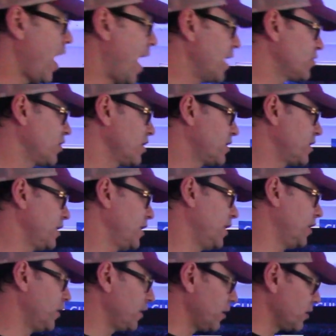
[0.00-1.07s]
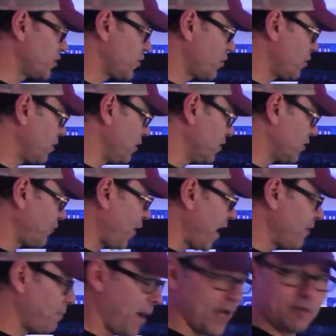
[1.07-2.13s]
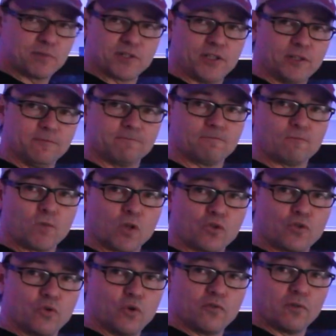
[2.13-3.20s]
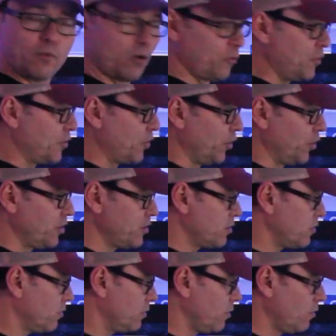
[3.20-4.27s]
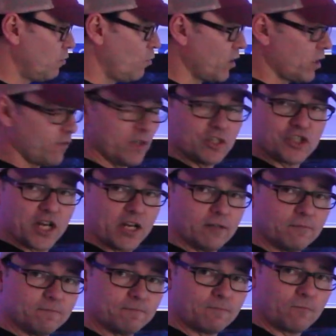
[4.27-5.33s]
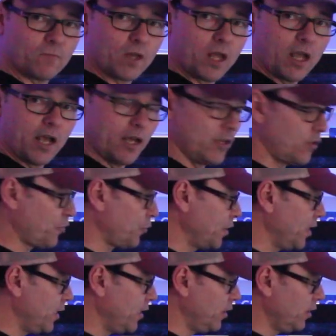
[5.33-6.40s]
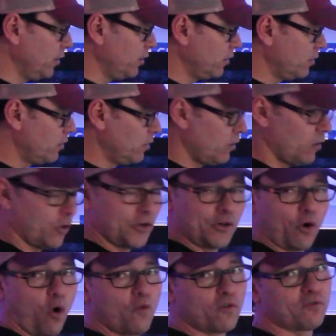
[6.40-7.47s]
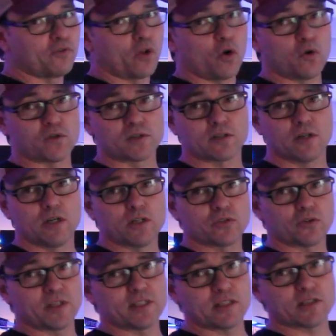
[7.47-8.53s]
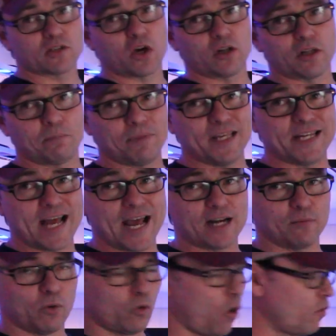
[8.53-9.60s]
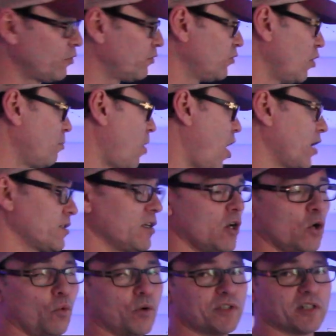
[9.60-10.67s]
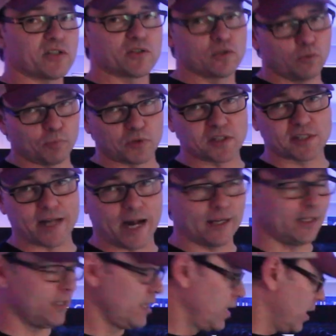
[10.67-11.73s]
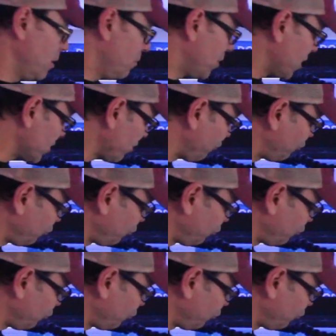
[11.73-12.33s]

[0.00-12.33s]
As you can see here, there's 5 pipes here. 2 of them are returns, 1 on each end, and 3 here are your overflows. So this is called a bean animal overflow box, which is super silent because the